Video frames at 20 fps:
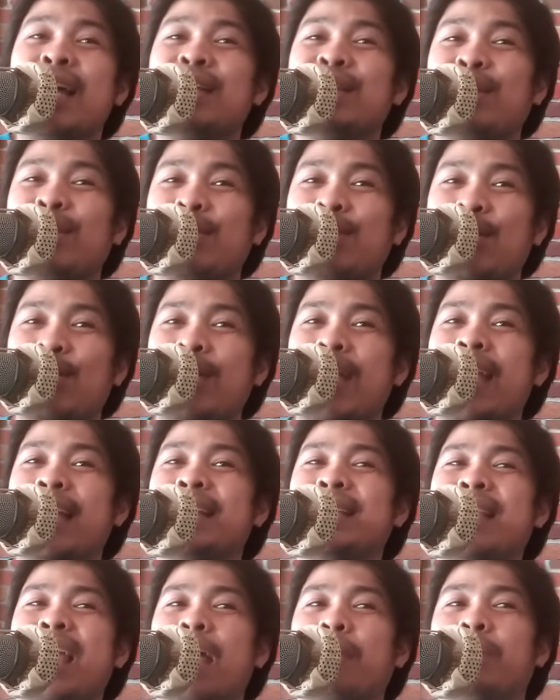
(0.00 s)
so you can
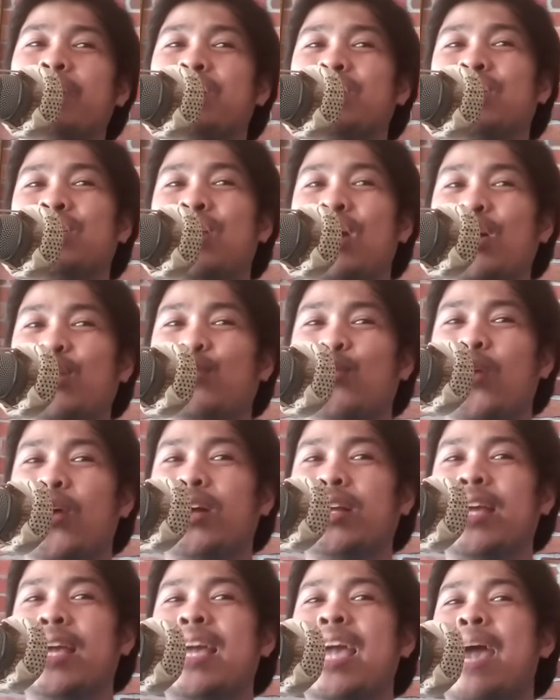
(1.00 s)
establish good
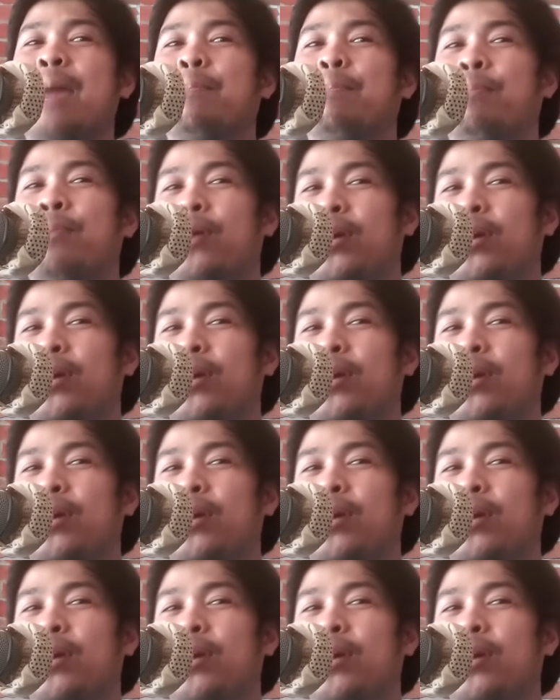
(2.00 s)
working and